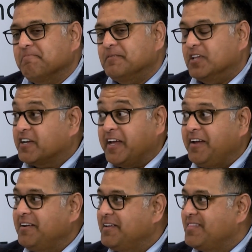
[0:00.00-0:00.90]

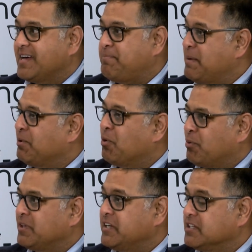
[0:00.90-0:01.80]
lucky that people were
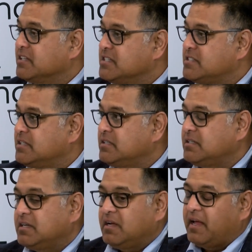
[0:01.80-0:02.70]
willing to listen
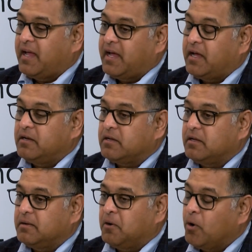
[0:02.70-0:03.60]
and
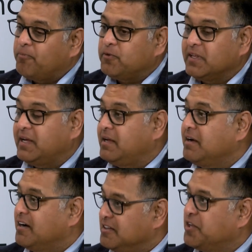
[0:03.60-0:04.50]
hopefully
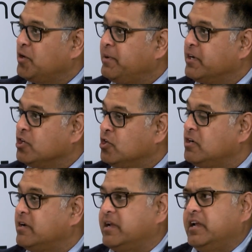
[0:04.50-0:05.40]
a little bit of
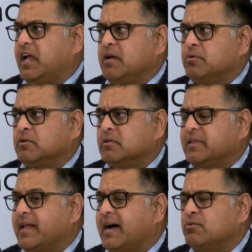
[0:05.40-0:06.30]
good and able
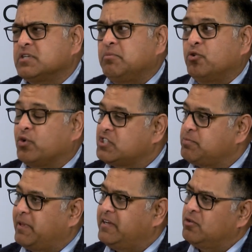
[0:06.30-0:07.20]
that I was able to
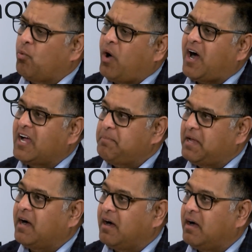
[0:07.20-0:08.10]
explain the why
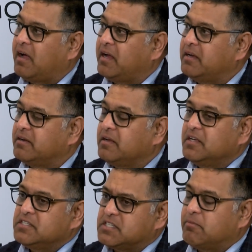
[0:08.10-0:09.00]
behind
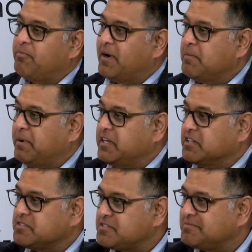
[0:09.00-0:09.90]
some of my
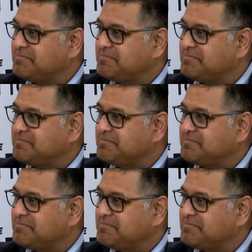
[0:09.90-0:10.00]
opinions.